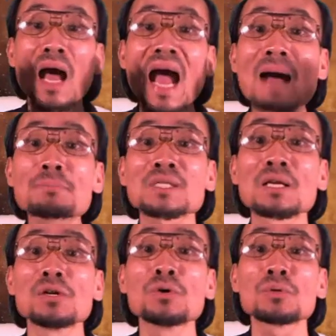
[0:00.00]

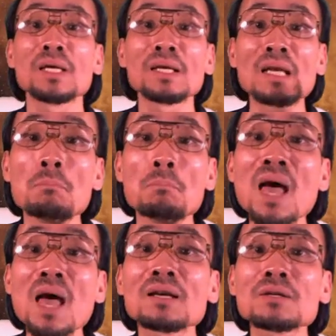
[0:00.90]
absolutely the
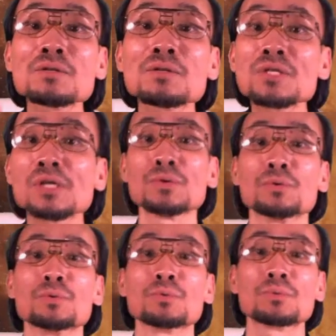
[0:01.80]
man
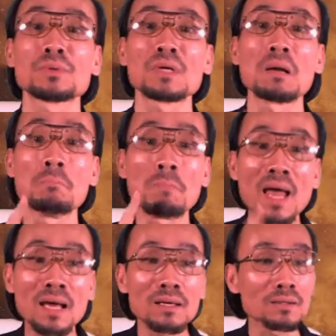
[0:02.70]
too. The
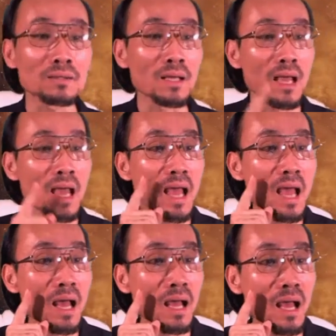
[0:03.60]
man
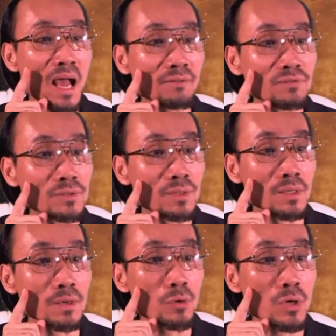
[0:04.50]
have
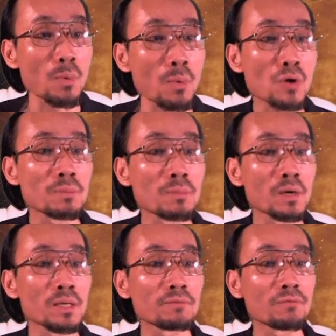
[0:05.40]
the
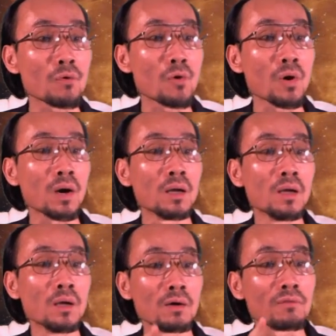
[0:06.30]
responsibility for
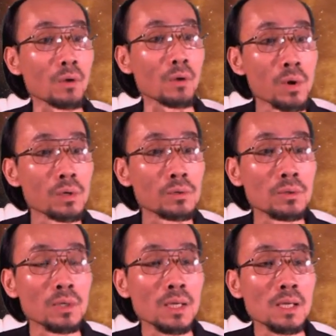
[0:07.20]
the
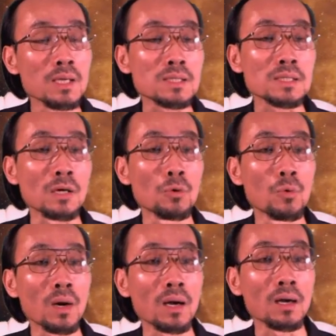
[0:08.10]
world.
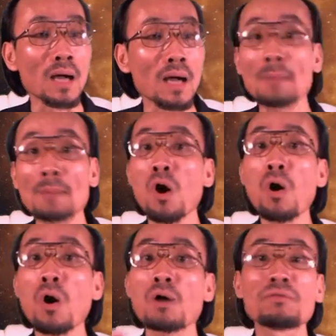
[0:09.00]
So I'm
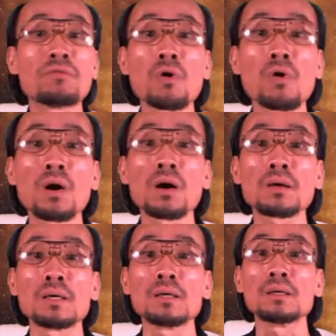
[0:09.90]
all for
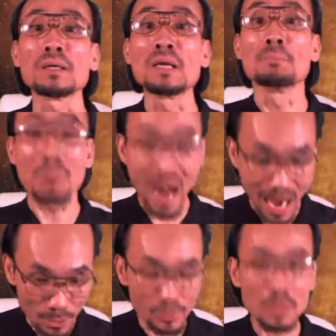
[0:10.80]
the
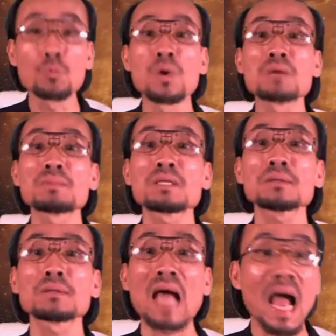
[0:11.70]
empowering women.
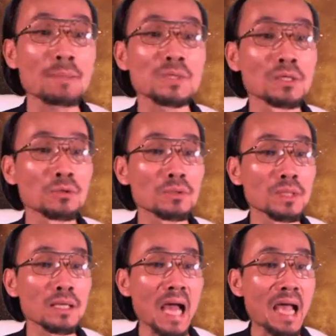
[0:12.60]

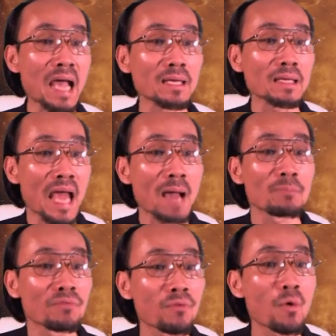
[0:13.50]
Absolutely, I
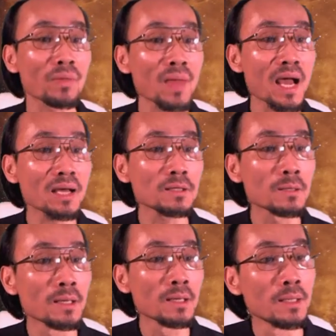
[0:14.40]
am for that.